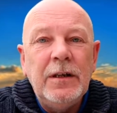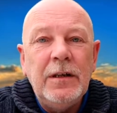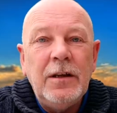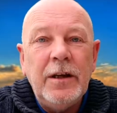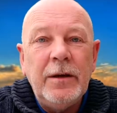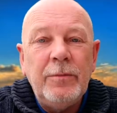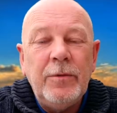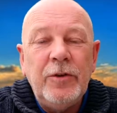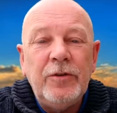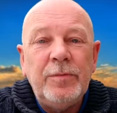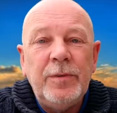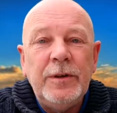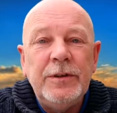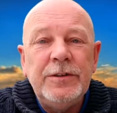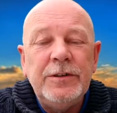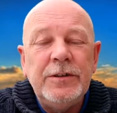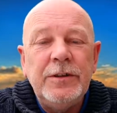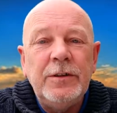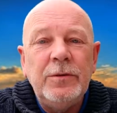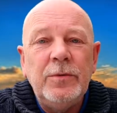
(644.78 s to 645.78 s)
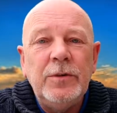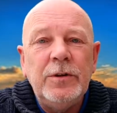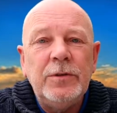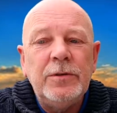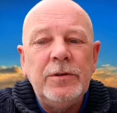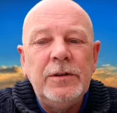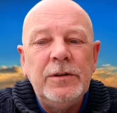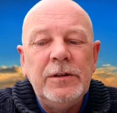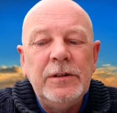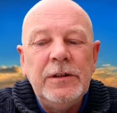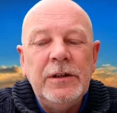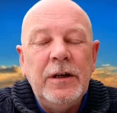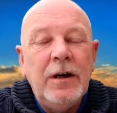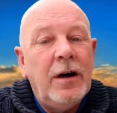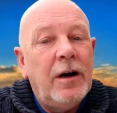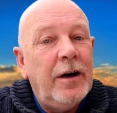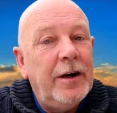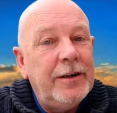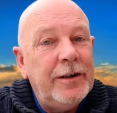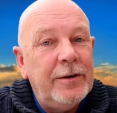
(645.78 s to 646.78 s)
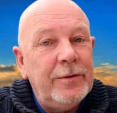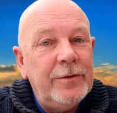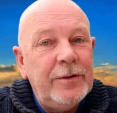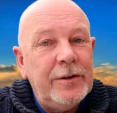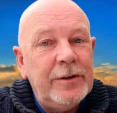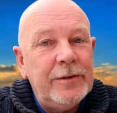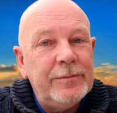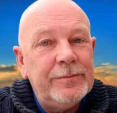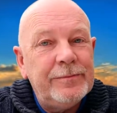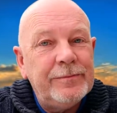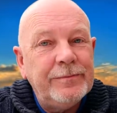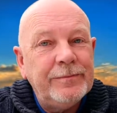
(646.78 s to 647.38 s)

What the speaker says: like most places in the world, I don't know.